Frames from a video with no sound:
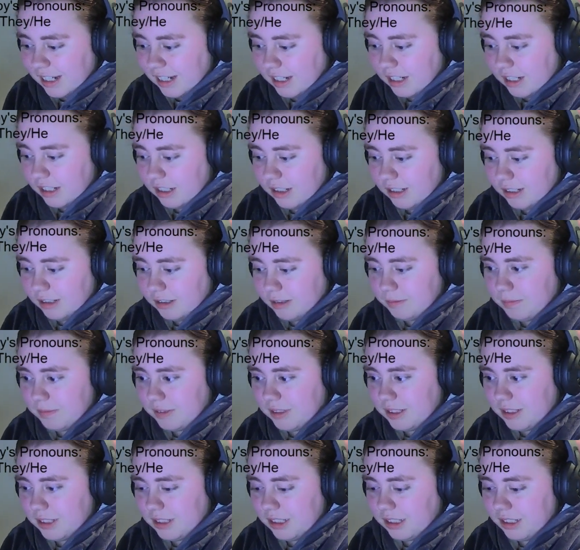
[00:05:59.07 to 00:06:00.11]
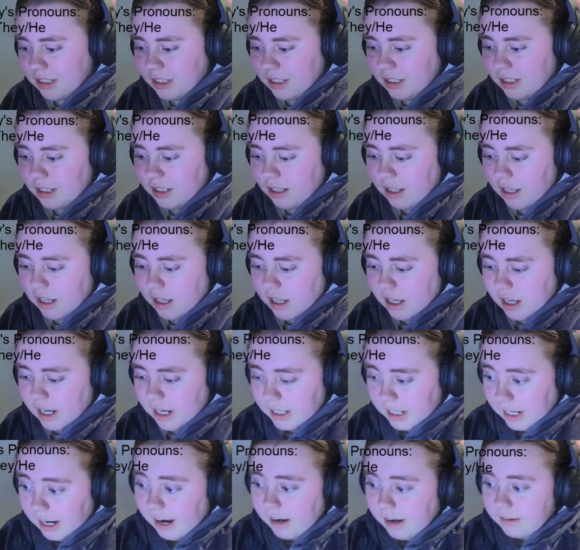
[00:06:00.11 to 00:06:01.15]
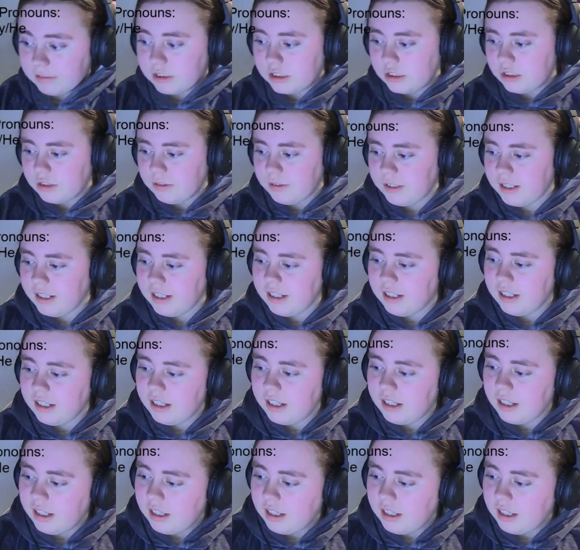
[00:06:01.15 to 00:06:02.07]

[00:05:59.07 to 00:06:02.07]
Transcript: um, I have to do it